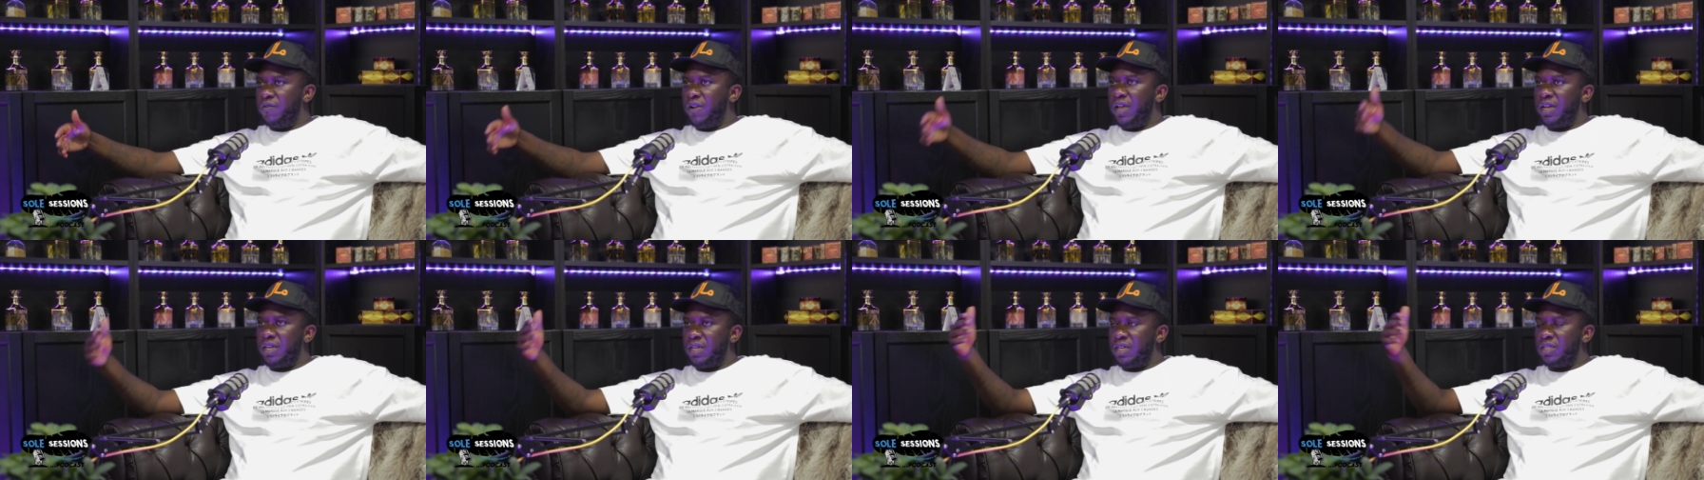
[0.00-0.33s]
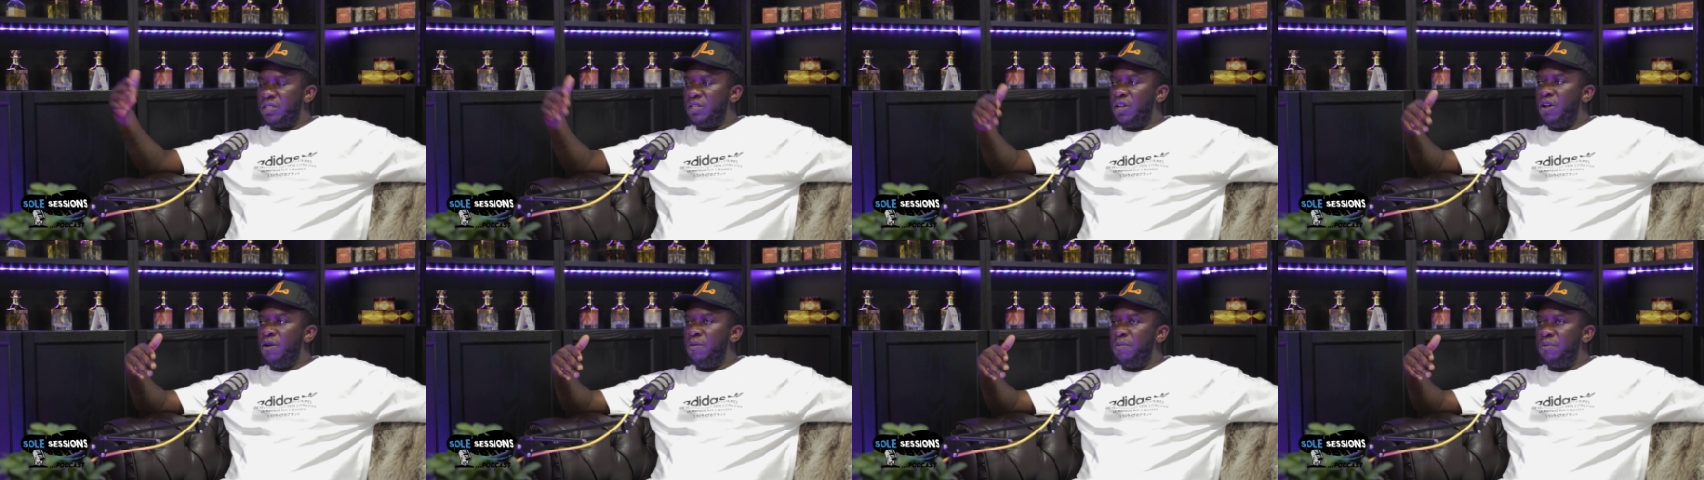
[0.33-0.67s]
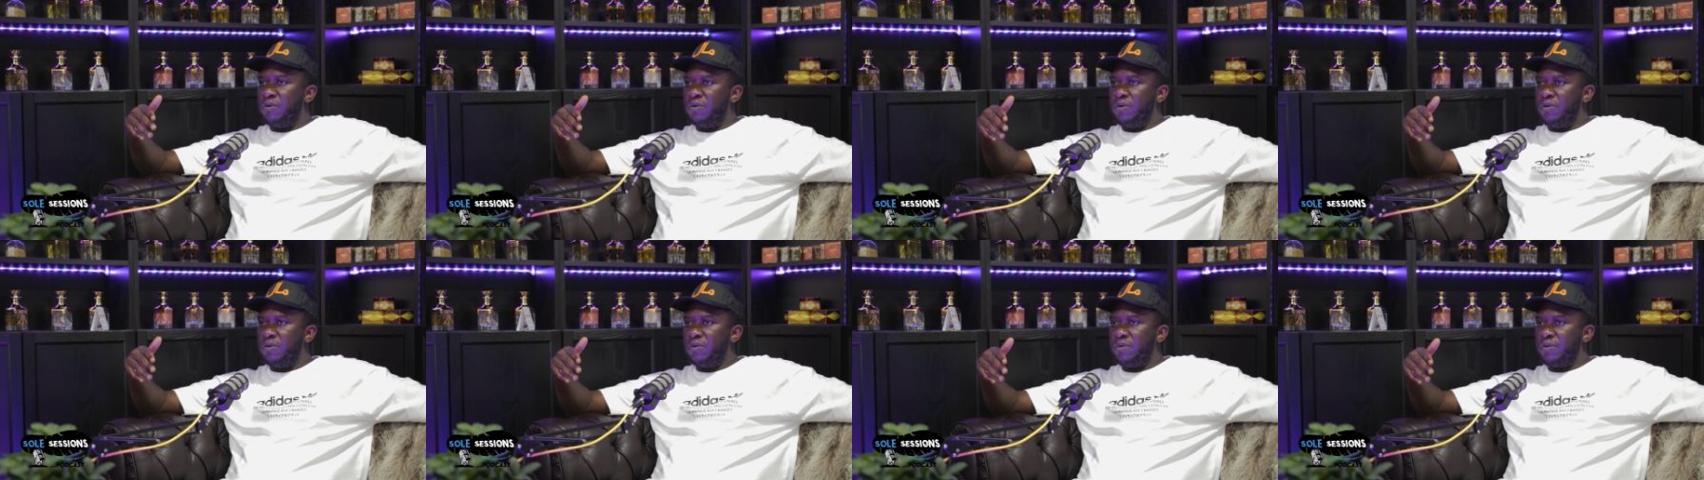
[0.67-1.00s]
Like
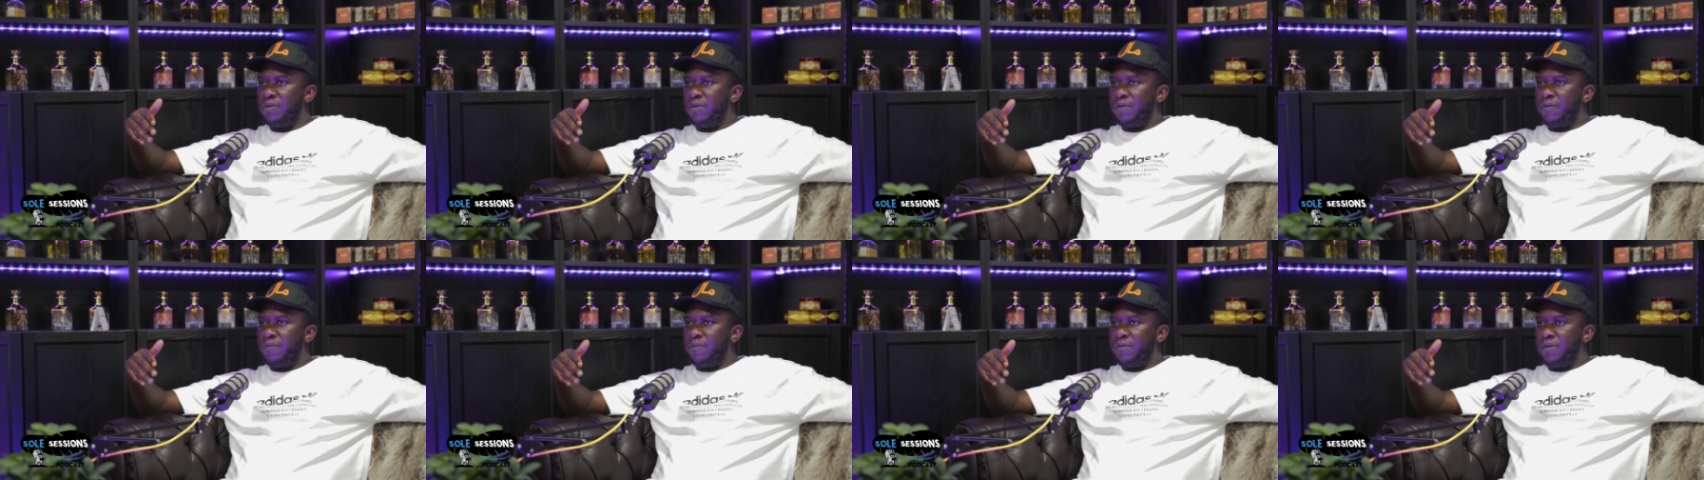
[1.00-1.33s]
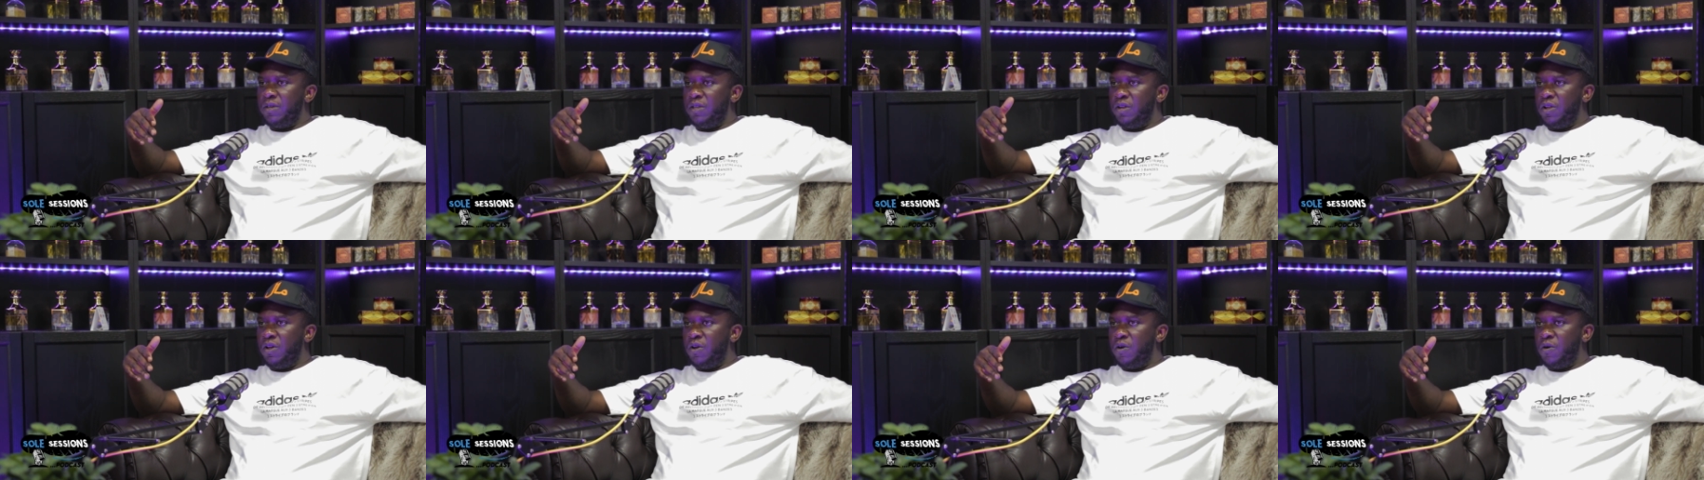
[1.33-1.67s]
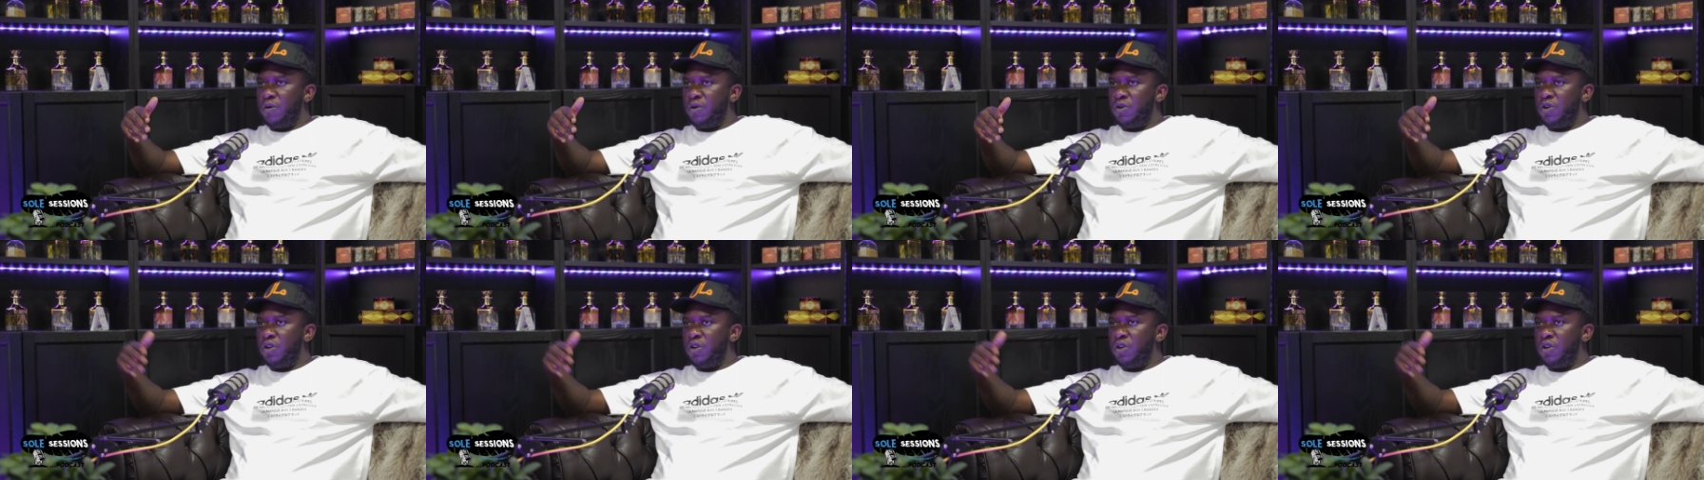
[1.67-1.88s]
example, you know,